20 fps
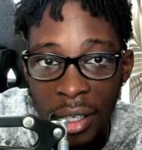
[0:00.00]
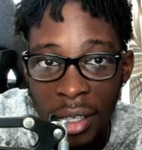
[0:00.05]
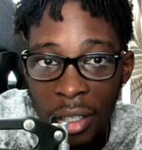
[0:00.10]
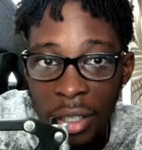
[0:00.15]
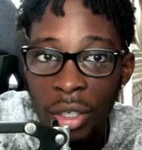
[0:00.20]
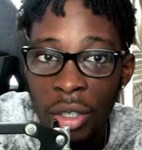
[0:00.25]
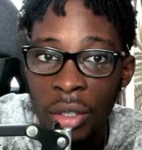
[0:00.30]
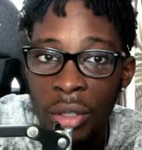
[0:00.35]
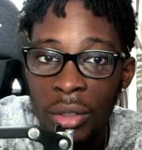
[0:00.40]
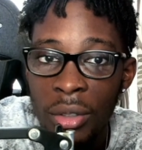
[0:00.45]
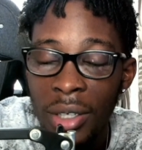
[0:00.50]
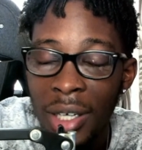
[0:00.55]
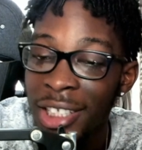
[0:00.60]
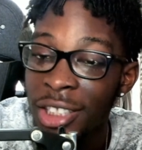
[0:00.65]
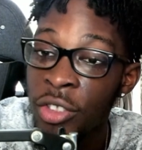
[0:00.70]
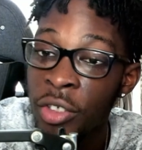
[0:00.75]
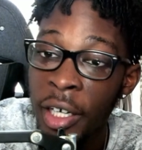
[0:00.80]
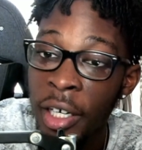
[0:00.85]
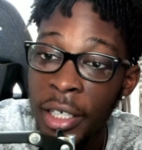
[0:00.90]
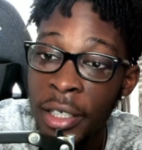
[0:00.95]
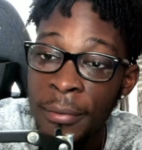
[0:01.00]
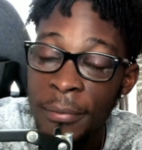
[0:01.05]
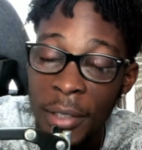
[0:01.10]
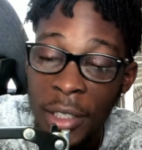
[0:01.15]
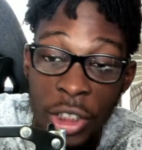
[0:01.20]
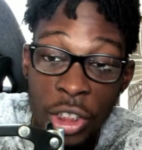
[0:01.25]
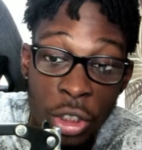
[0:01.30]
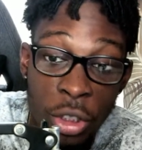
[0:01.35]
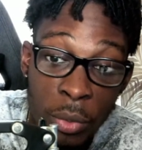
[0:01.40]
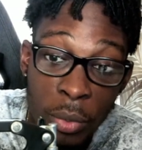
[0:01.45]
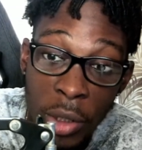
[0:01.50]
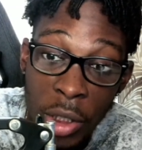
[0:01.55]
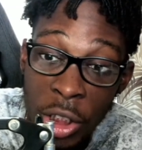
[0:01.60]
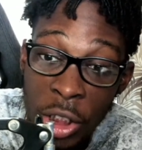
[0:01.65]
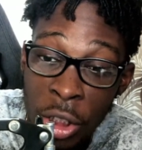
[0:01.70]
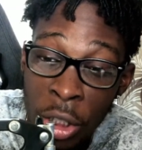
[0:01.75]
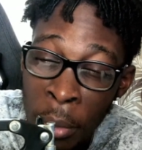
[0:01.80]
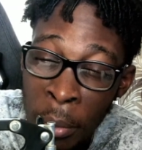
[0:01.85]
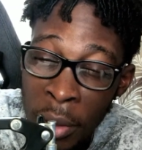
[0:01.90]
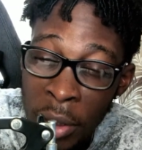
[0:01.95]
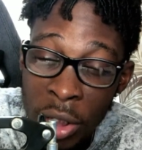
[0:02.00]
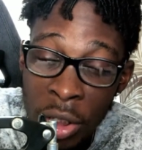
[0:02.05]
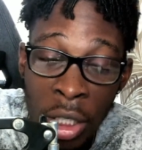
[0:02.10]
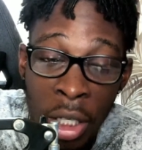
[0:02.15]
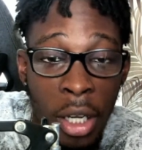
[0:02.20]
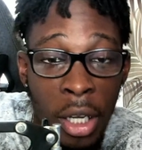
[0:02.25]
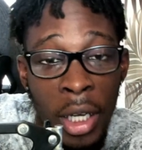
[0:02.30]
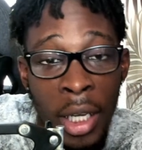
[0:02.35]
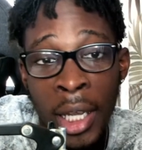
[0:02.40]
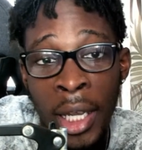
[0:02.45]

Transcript: you know, I tried. I shot my shot,